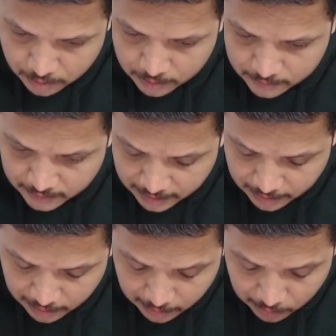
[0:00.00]

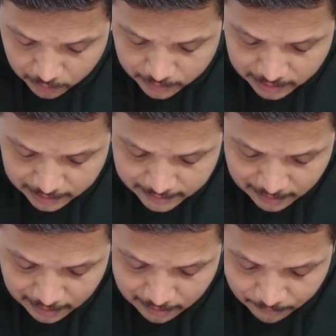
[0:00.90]
see across this
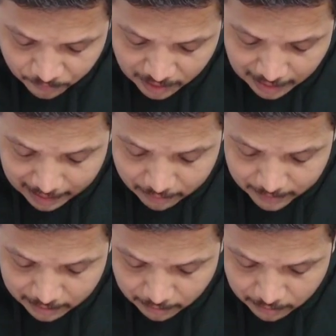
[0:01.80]

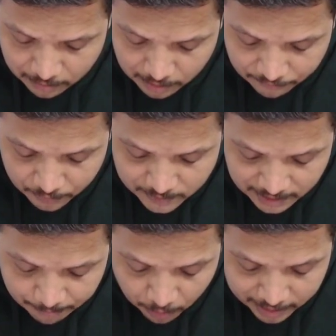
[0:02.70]
R1, if you
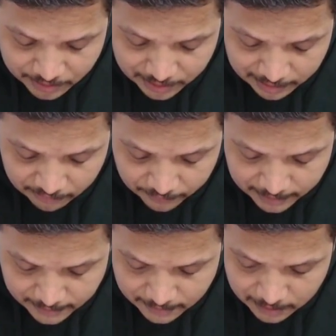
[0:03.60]
see potential
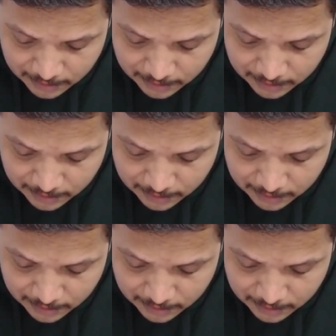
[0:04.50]
difference,